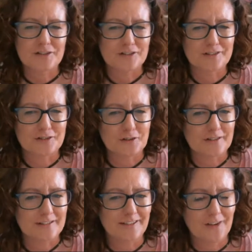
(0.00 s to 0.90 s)
So
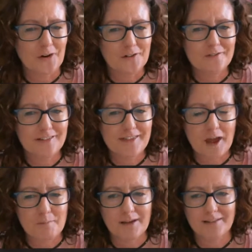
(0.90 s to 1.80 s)
hopefully
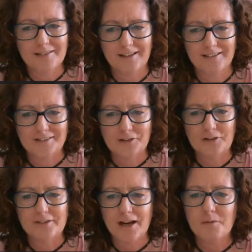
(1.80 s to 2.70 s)
that makes sense. So
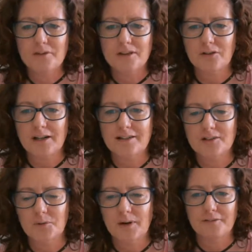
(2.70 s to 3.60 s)
start with a granny
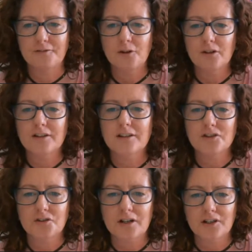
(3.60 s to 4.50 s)
square, follow the
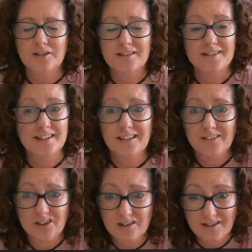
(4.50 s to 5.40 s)
instructions and see
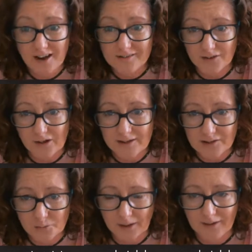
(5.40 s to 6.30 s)
if it turns out as a granny
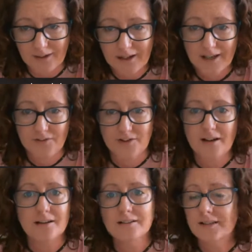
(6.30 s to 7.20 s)
square. If it
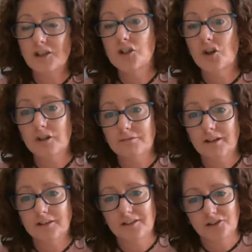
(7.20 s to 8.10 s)
does, then you know you've
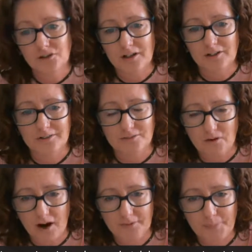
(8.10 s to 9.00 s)
read the instructions
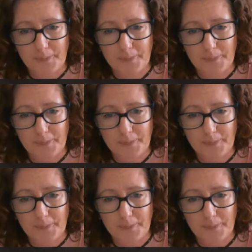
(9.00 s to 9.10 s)
right.